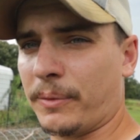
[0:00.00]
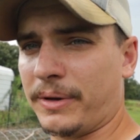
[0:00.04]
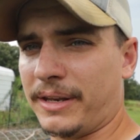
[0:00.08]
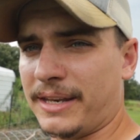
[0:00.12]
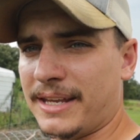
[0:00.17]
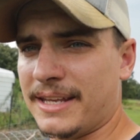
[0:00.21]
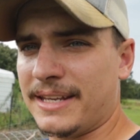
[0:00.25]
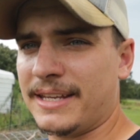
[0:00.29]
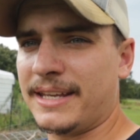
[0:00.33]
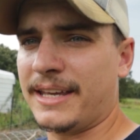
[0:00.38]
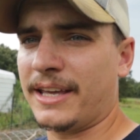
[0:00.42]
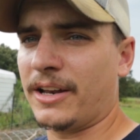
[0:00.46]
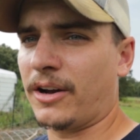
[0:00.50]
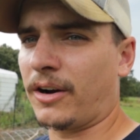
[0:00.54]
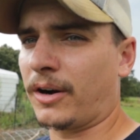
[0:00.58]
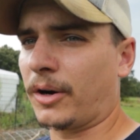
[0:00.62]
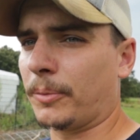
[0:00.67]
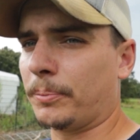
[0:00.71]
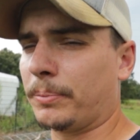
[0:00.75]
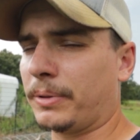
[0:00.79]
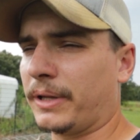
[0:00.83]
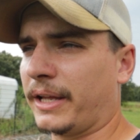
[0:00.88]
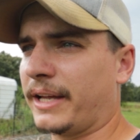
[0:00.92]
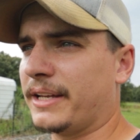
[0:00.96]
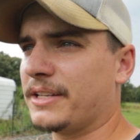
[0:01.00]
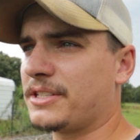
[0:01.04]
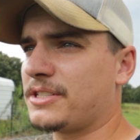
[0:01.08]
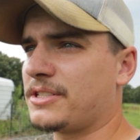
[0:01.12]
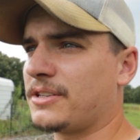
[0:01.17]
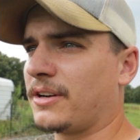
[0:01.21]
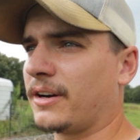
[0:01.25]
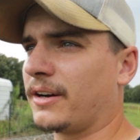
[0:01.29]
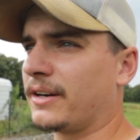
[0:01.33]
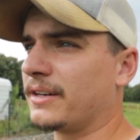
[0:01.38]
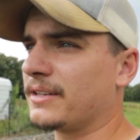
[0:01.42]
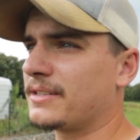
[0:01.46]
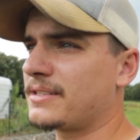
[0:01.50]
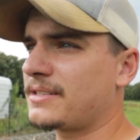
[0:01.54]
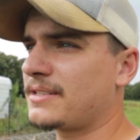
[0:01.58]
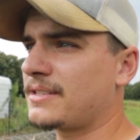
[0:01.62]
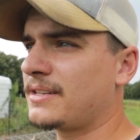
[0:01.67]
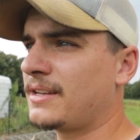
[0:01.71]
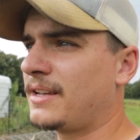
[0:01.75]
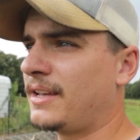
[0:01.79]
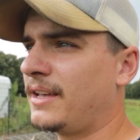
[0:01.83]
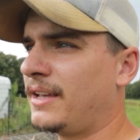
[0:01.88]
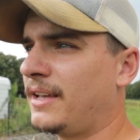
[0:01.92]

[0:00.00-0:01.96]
We need to get our plant starts